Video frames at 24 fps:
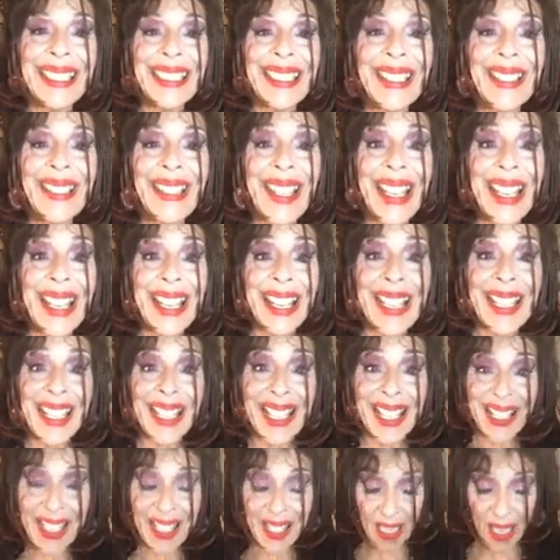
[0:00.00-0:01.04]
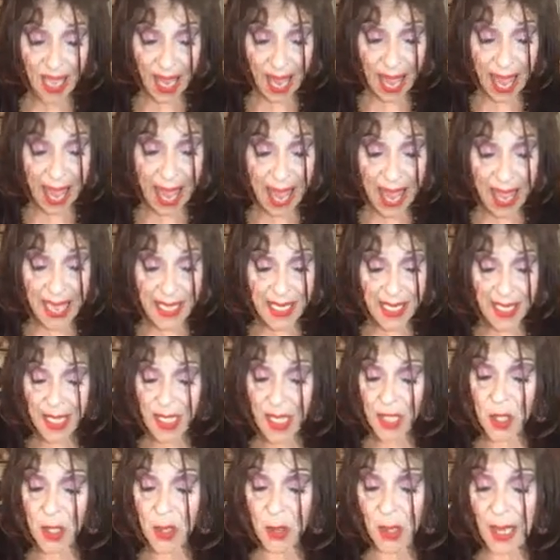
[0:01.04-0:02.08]
to it and
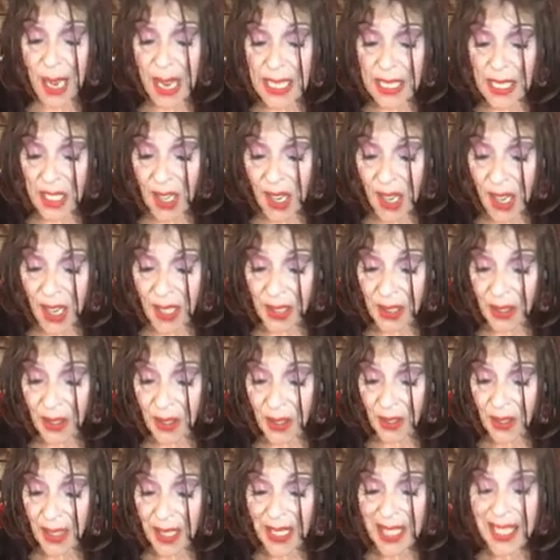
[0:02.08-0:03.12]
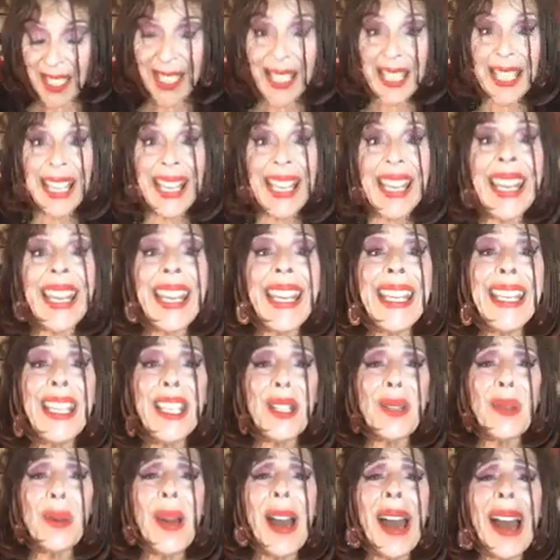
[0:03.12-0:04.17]
to Gaetano. He
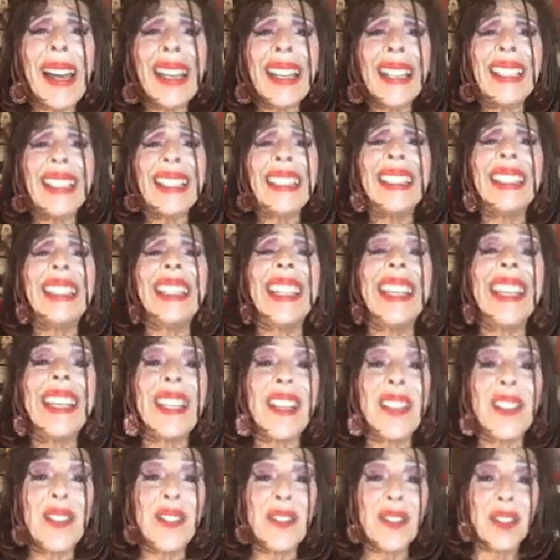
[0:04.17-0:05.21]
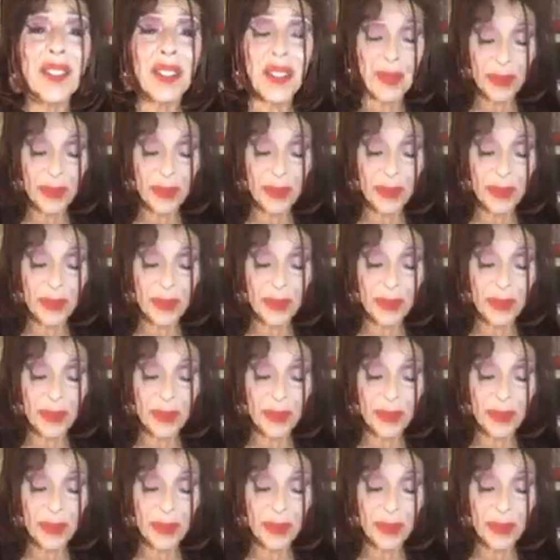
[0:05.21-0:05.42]
knew how to live.